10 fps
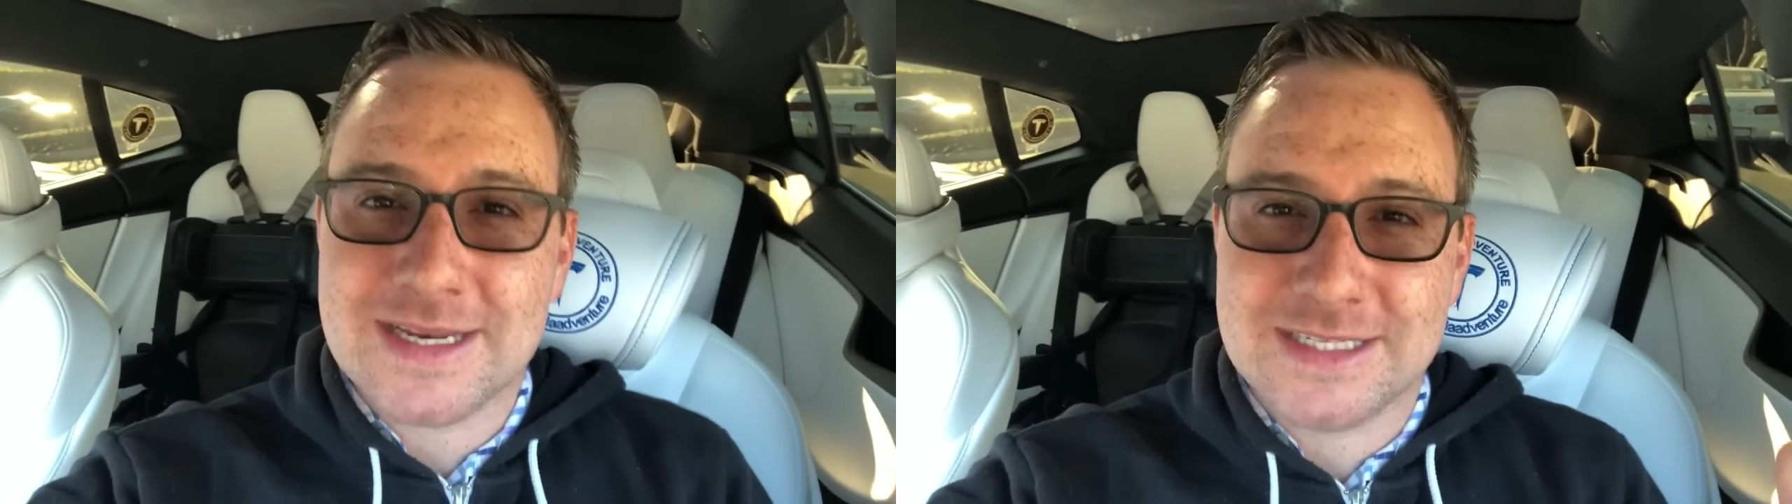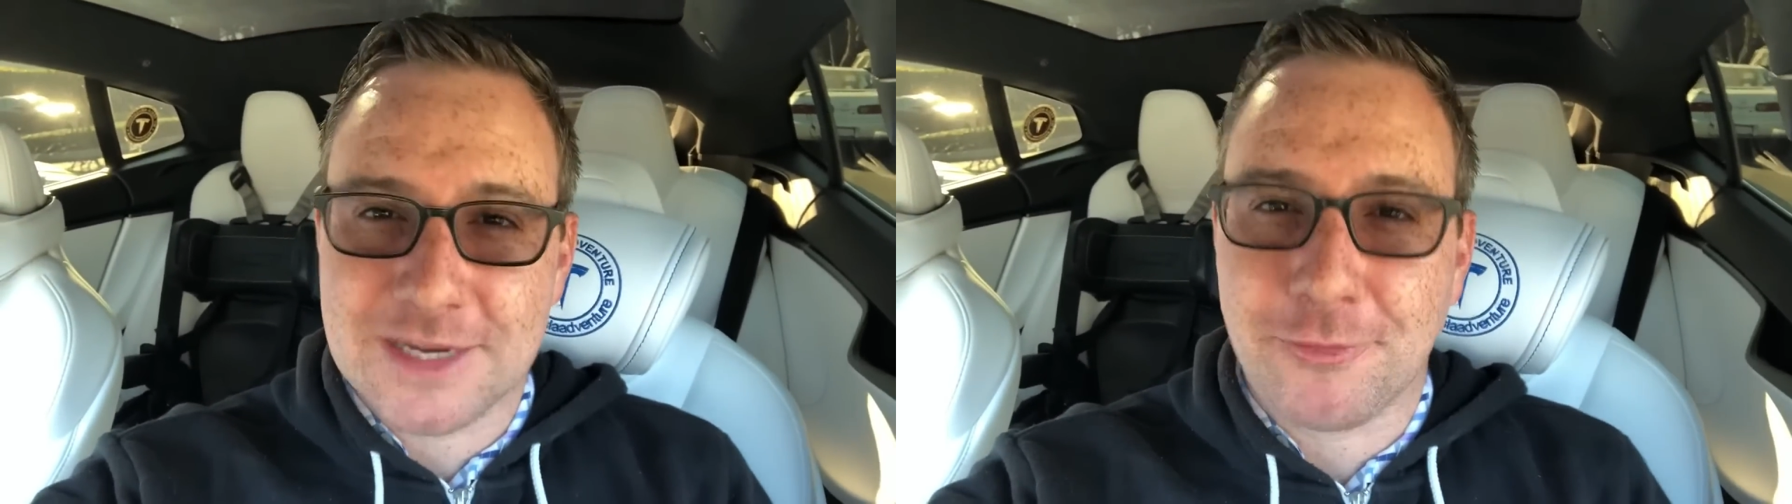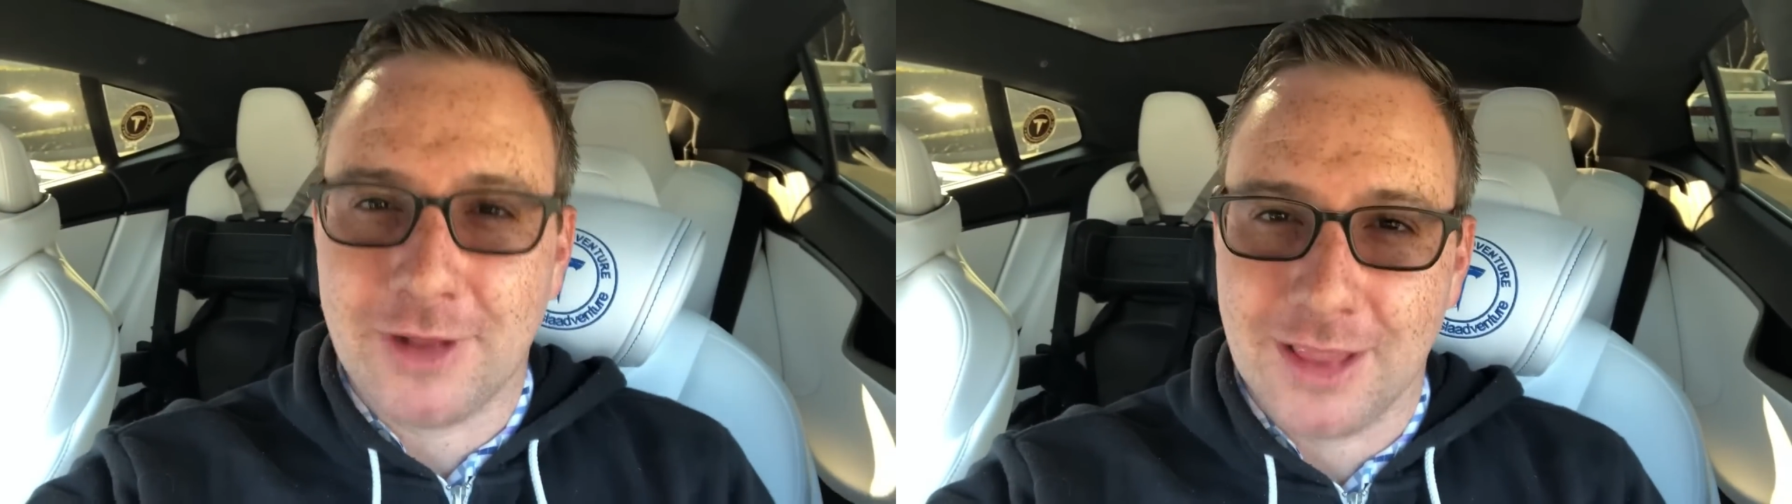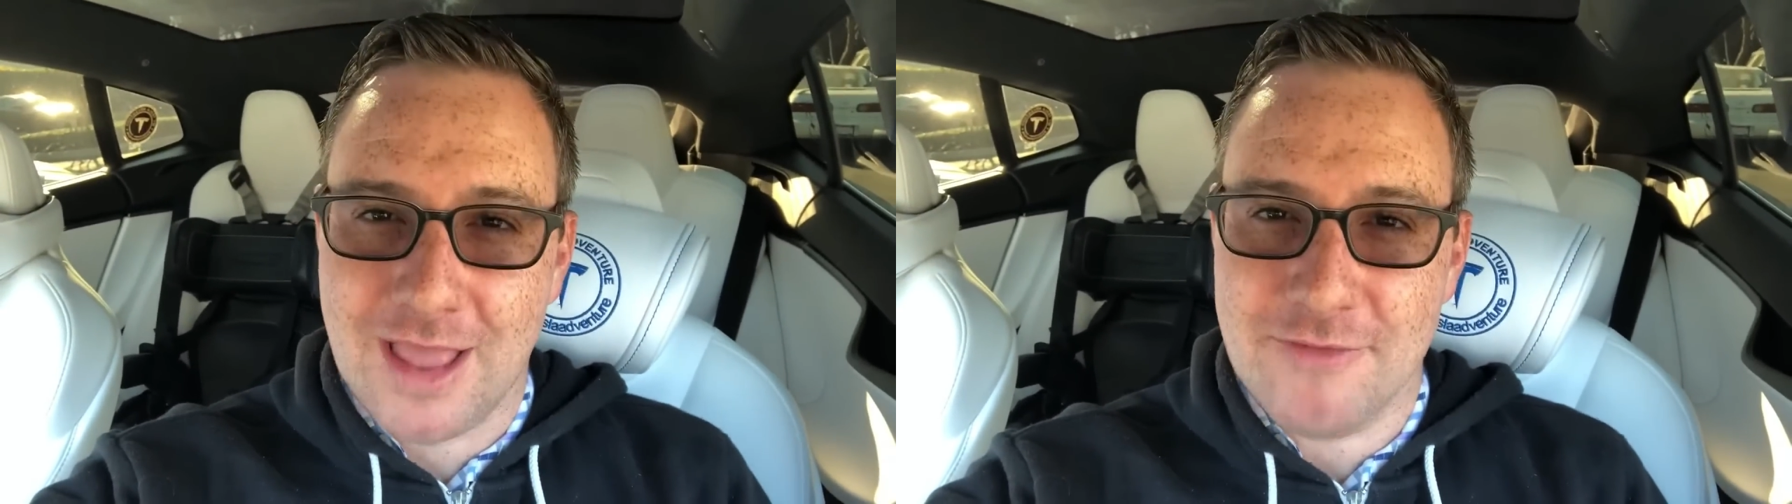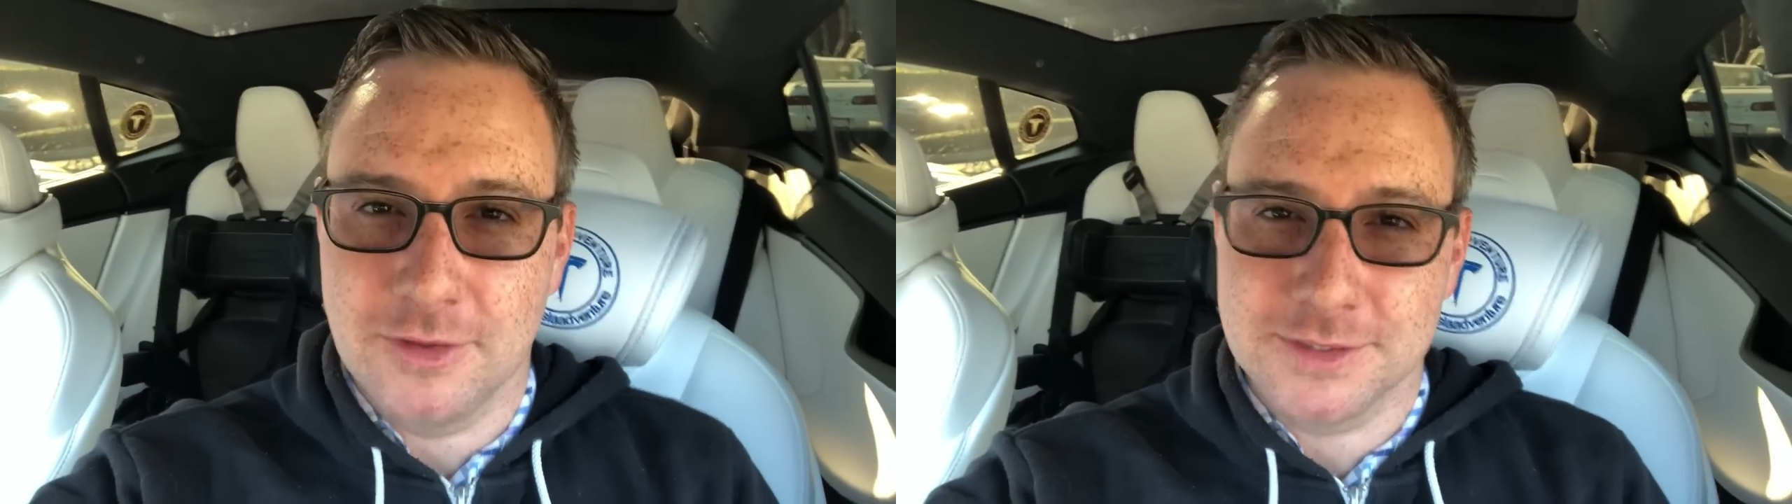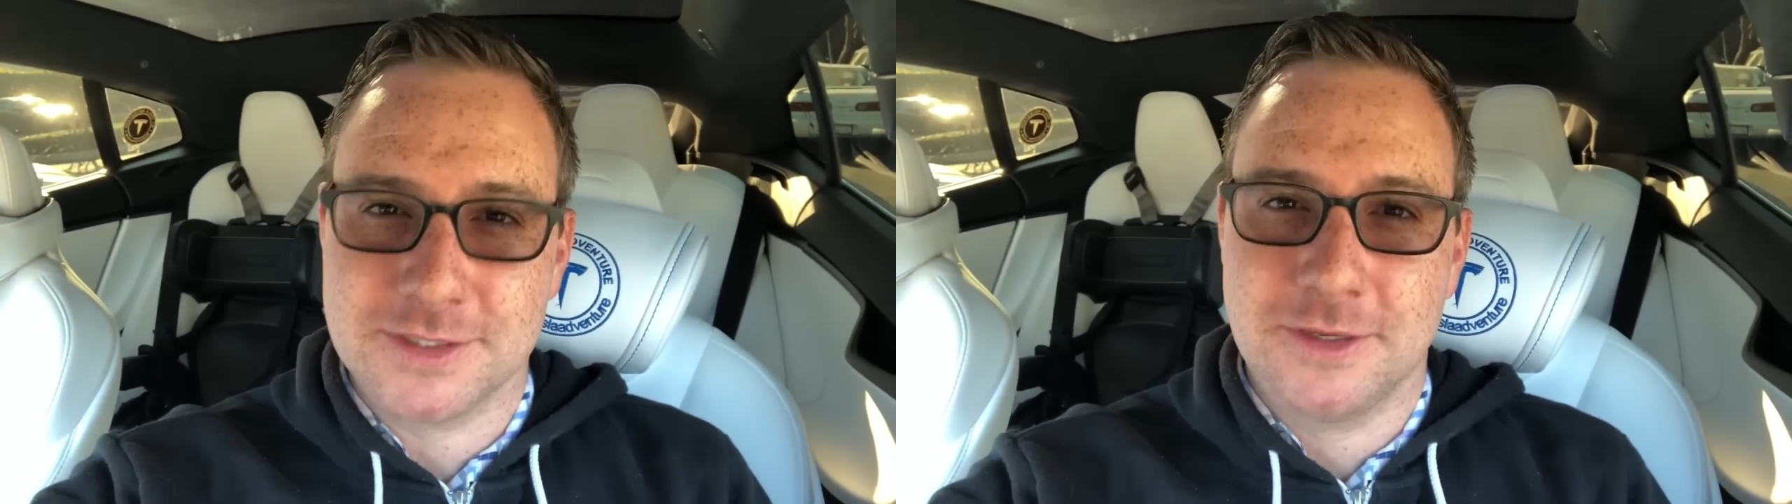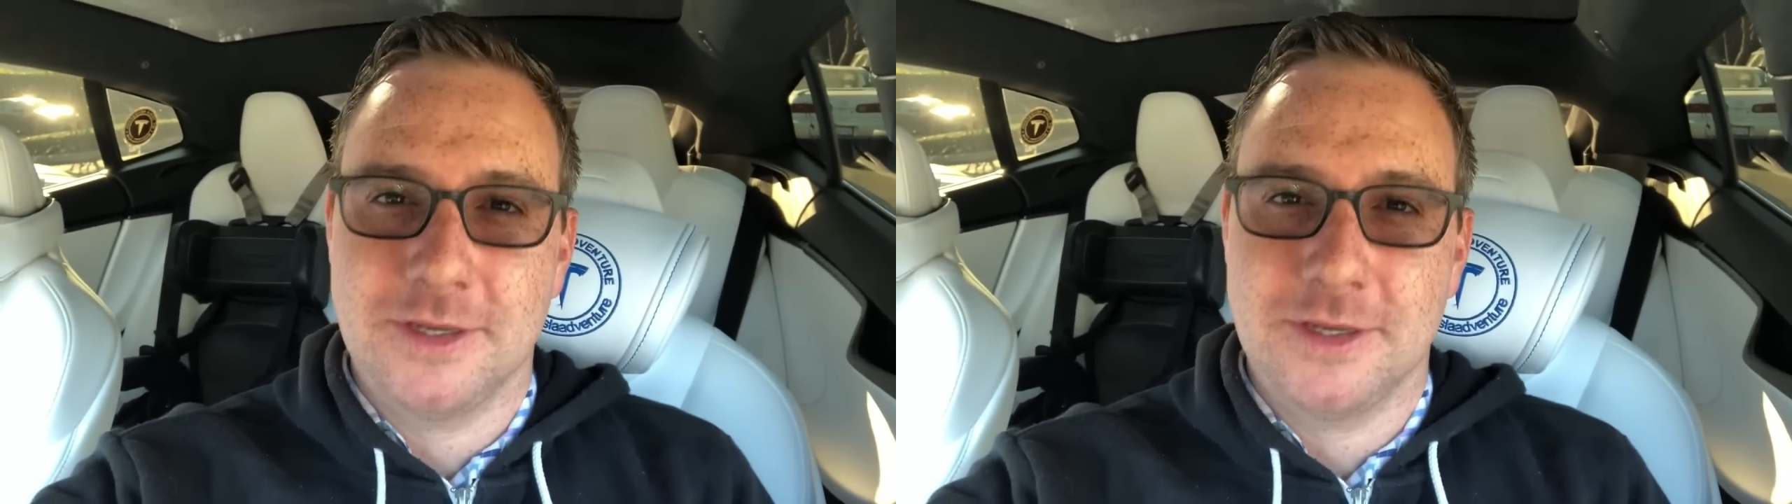different levels.